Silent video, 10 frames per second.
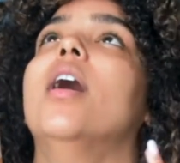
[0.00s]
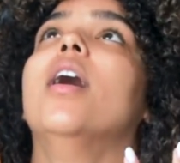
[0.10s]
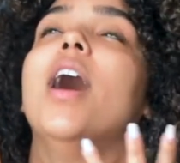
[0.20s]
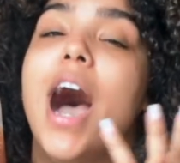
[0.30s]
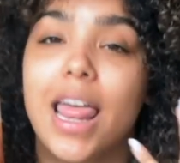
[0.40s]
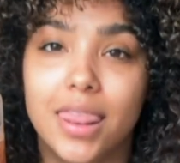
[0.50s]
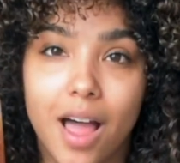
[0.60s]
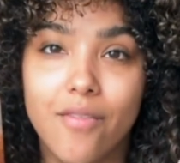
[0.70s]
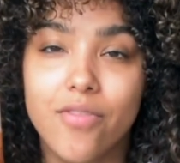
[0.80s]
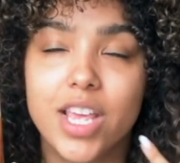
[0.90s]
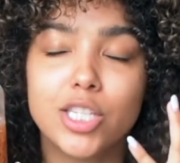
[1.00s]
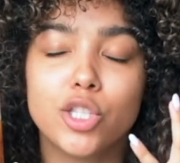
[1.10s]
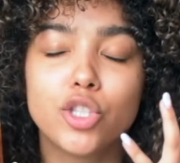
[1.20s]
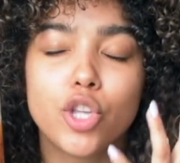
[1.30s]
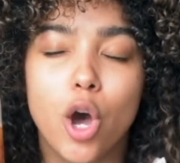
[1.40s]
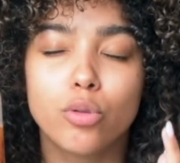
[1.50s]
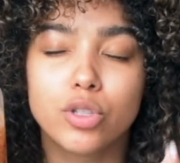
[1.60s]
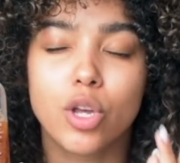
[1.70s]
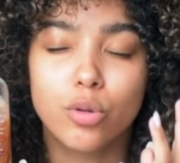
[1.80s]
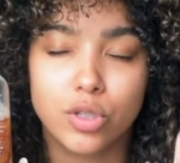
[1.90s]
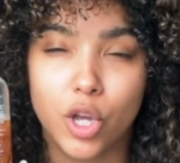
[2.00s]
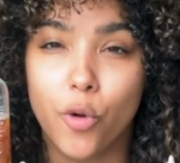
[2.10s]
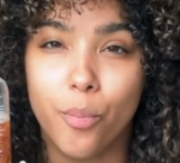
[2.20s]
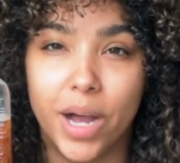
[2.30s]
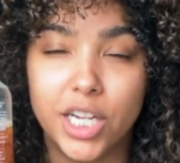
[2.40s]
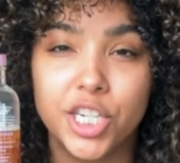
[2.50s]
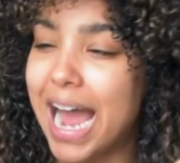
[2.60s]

Oh, I love this so, so, so much.